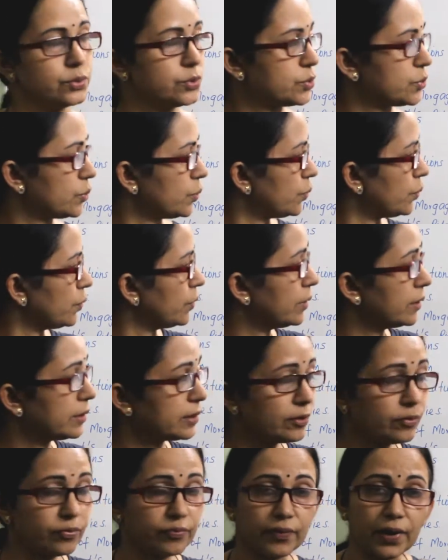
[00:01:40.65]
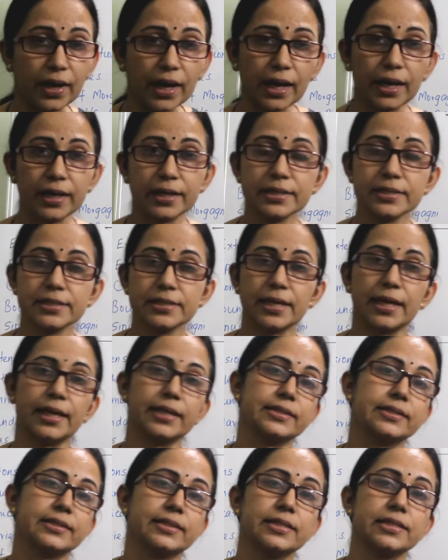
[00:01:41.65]
So the pharynx
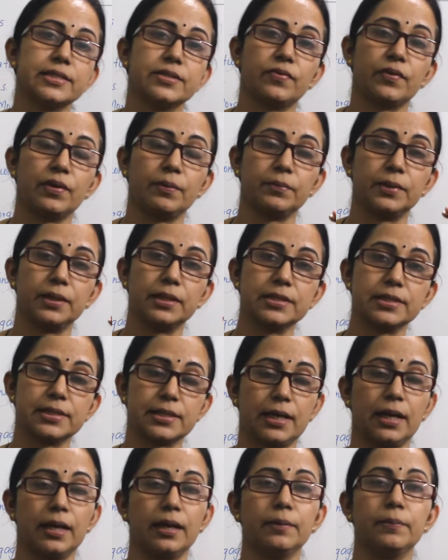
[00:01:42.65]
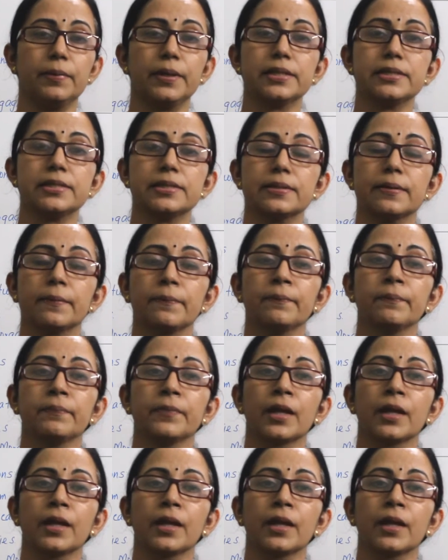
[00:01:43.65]
extends from the skull base